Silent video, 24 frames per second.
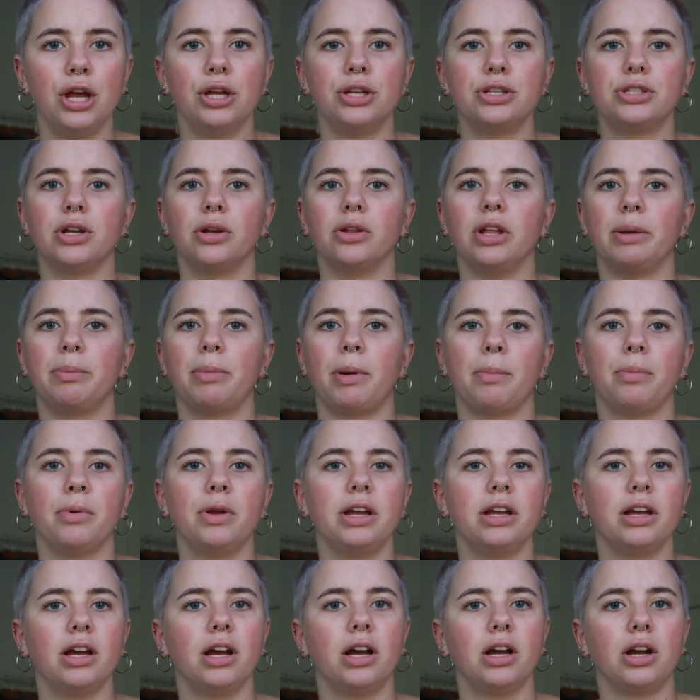So like
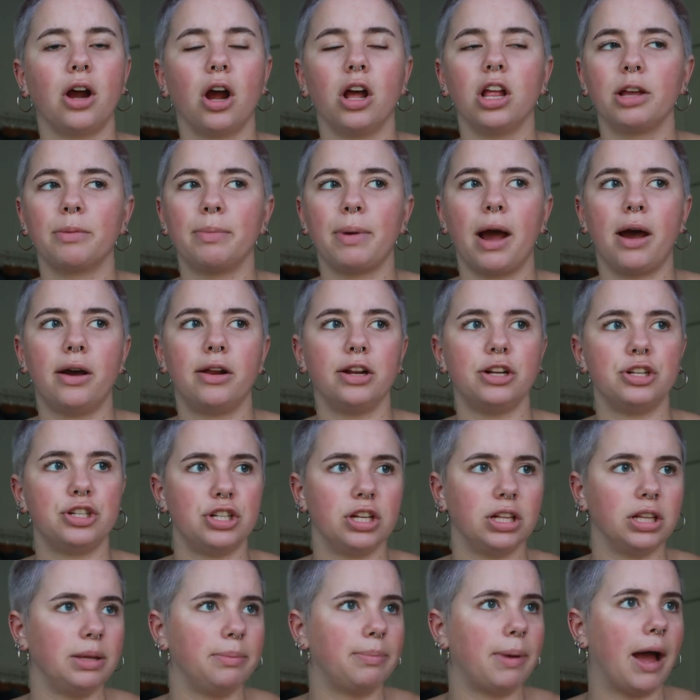paprika, garlic powder,
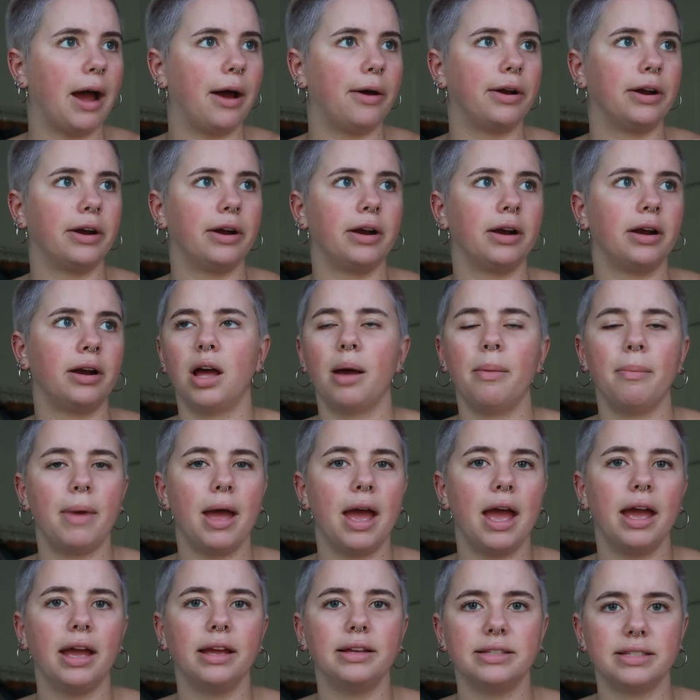chili powder,
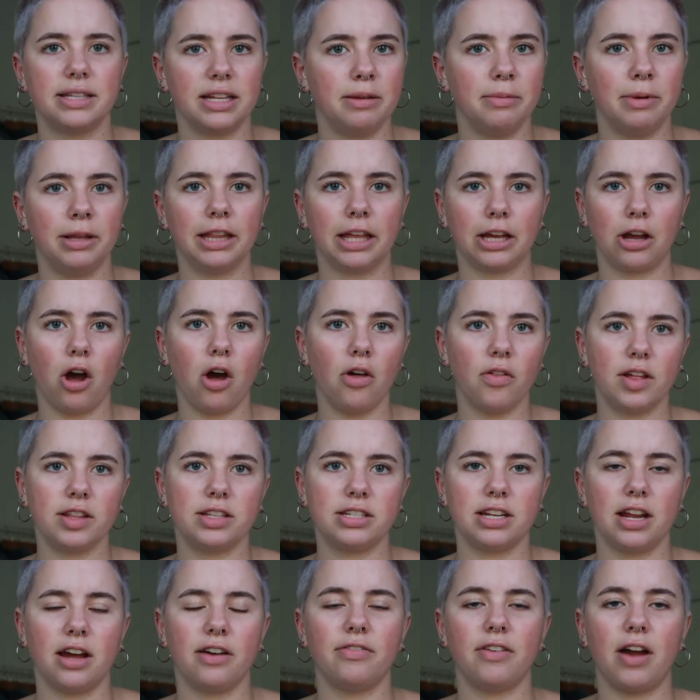nutmeg, cinnamon, like all that
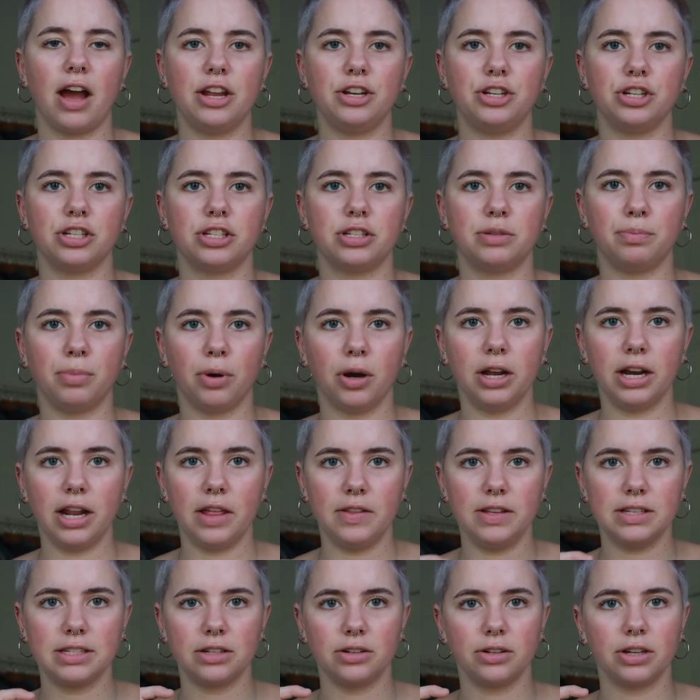stuff I just put in
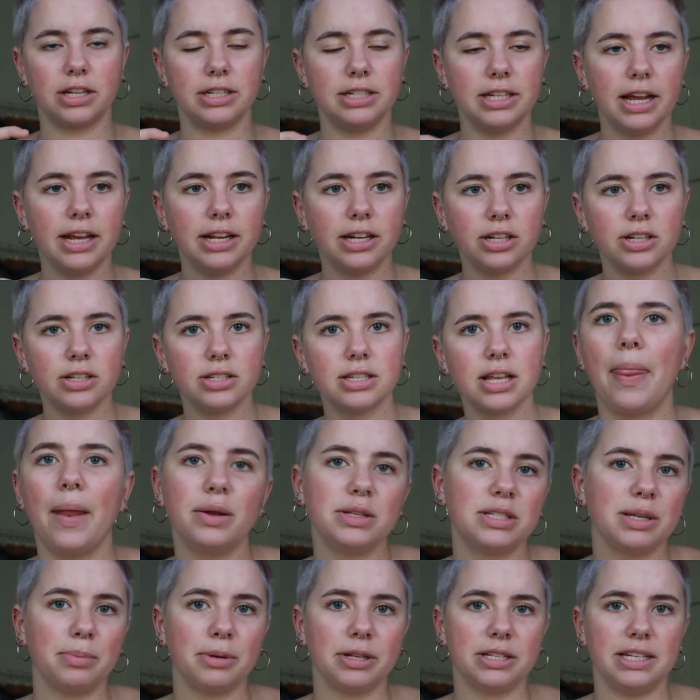these little containers, and then I
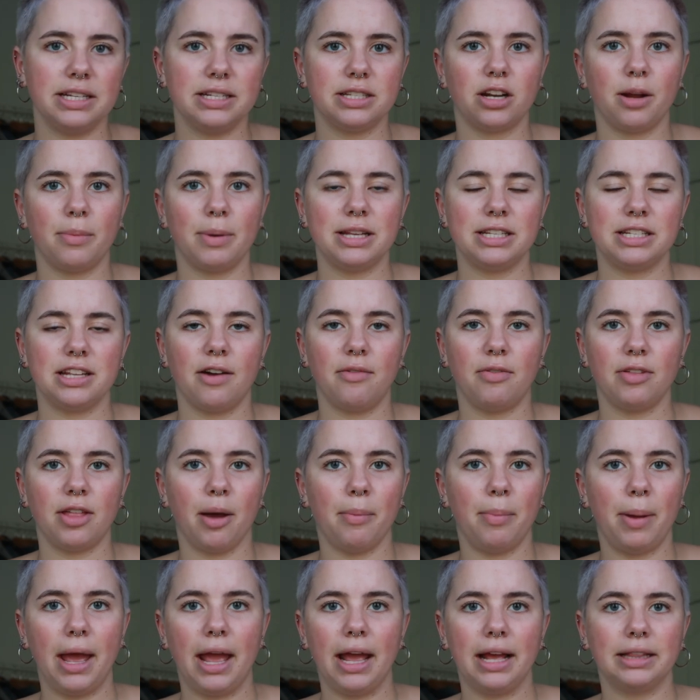was able to season all my stuff
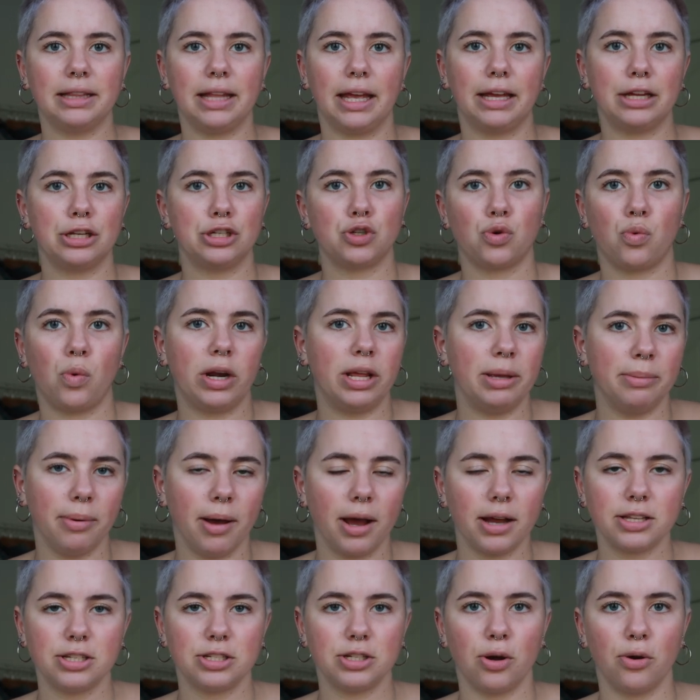without paying like
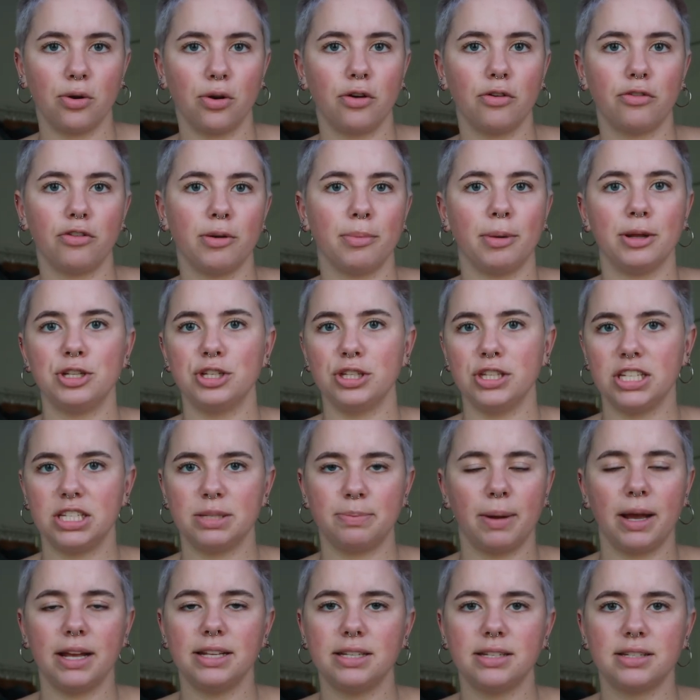$20 total for a bunch of these
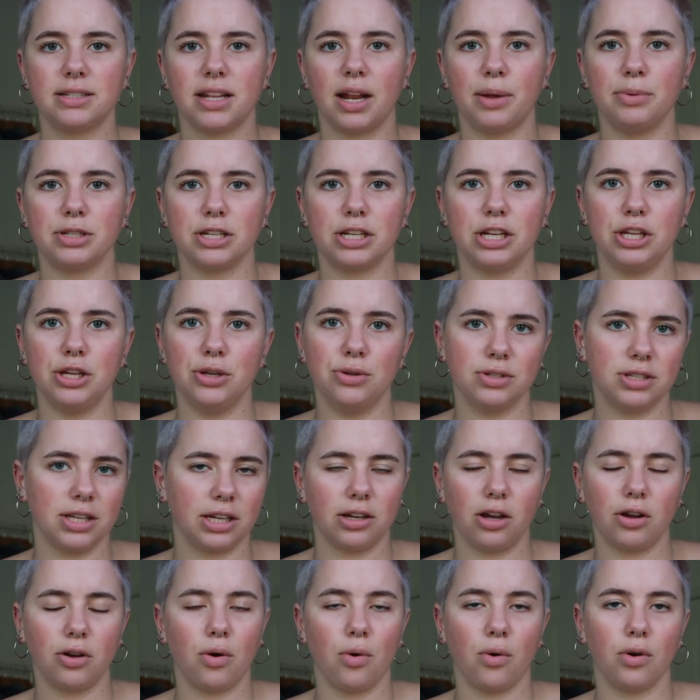spices that I was gonna use
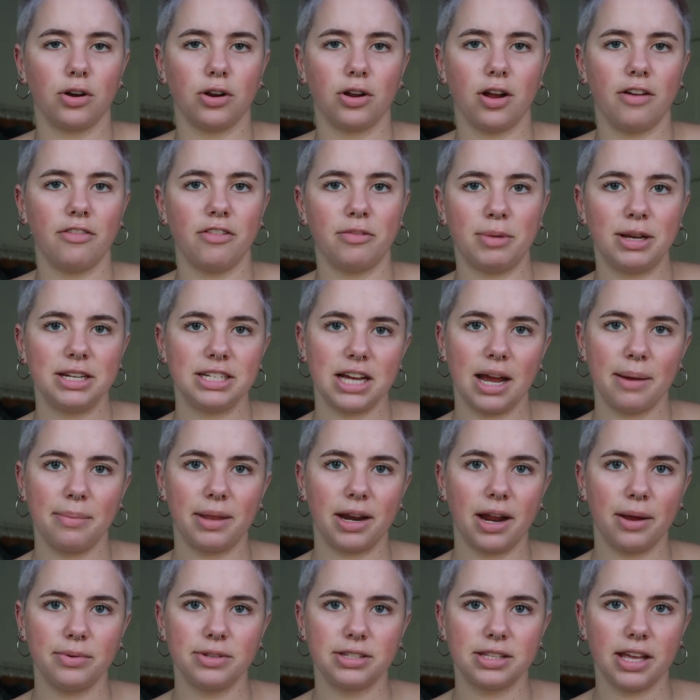like a quarter of in my time
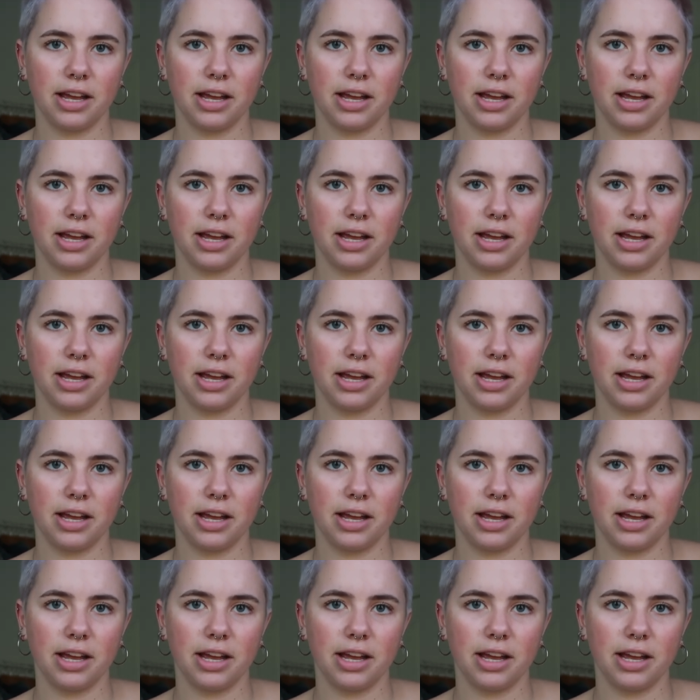that I was